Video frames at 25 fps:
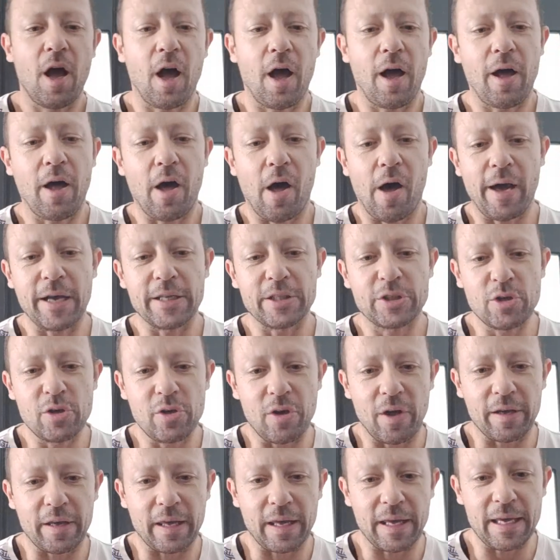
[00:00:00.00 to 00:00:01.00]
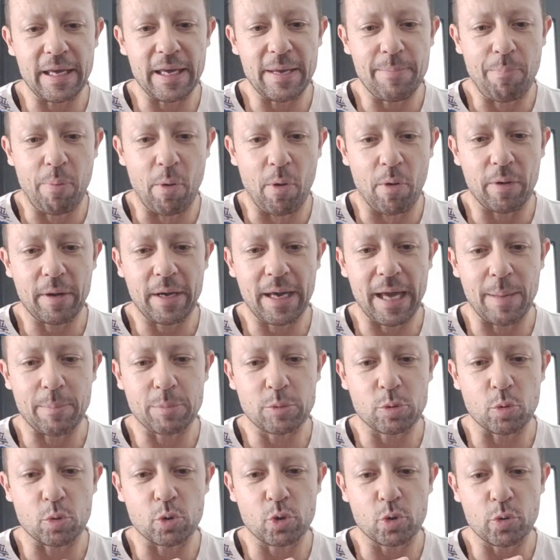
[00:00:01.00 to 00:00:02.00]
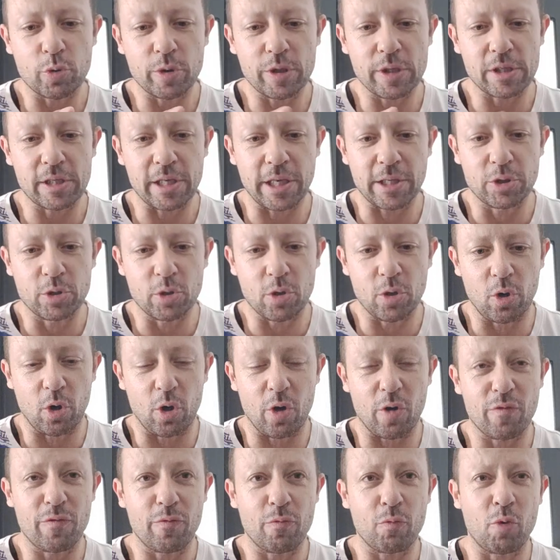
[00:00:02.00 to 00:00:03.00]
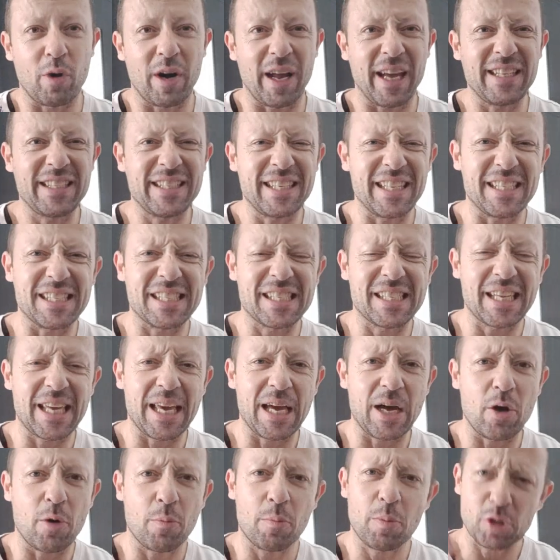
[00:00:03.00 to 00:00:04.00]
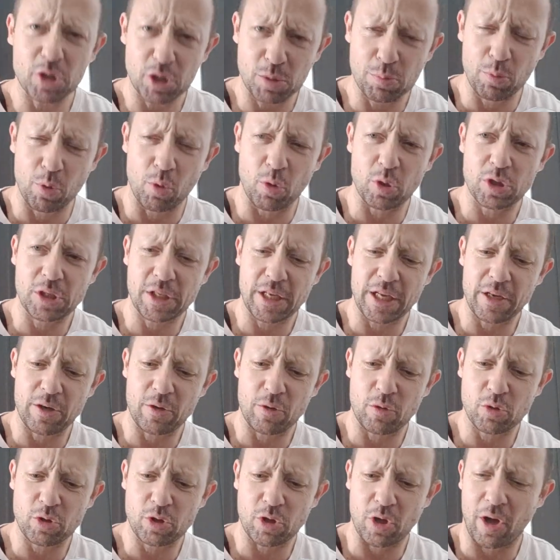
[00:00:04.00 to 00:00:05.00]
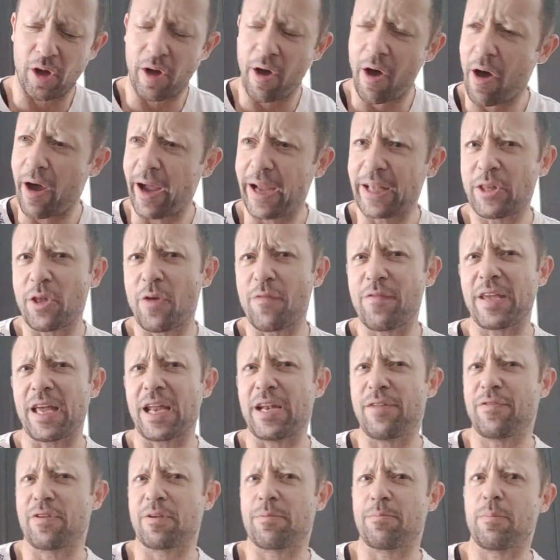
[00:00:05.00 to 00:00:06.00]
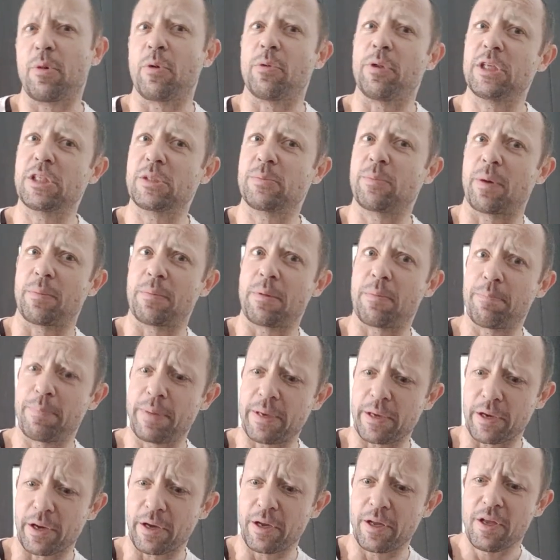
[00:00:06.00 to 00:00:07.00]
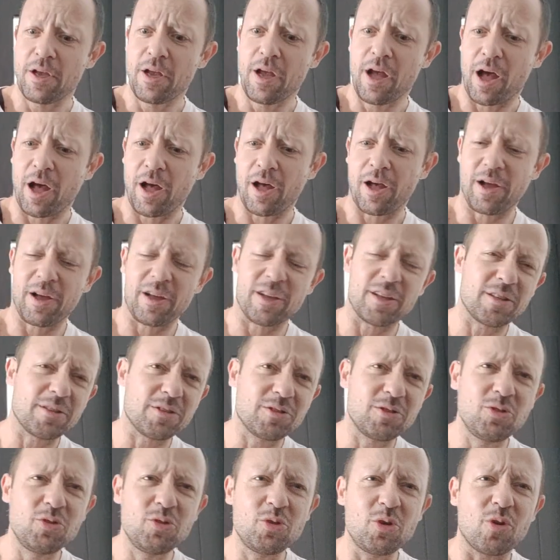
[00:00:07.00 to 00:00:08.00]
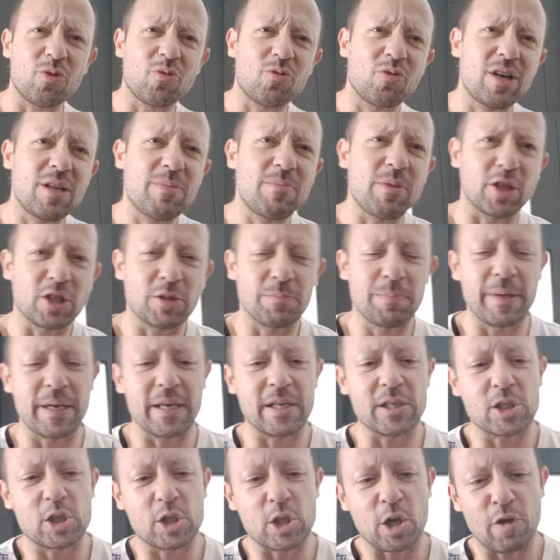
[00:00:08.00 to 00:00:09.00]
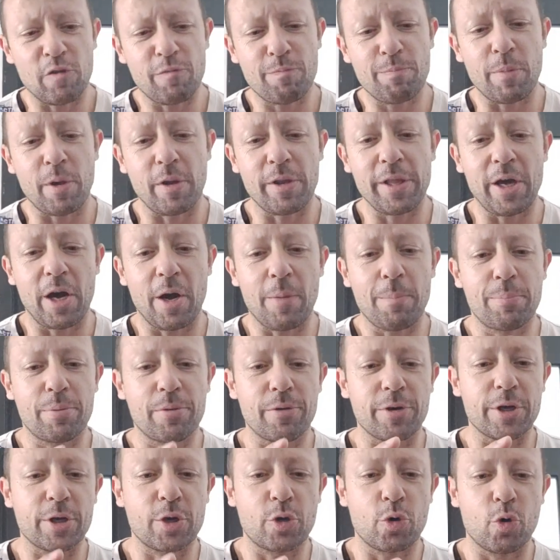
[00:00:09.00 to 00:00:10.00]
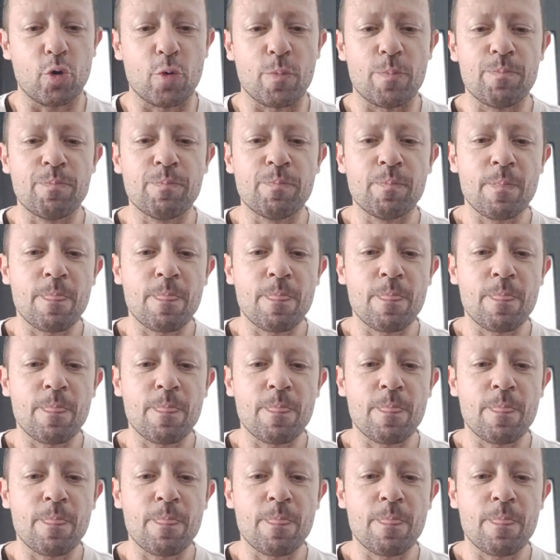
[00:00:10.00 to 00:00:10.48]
Uh, I do like Epoch capsule toys. They do a lot of one eighteen scale, but smaller scales. I don't think anything. Well, this might be bigger. Uh, not really much bigger stuff, but they are pretty cool.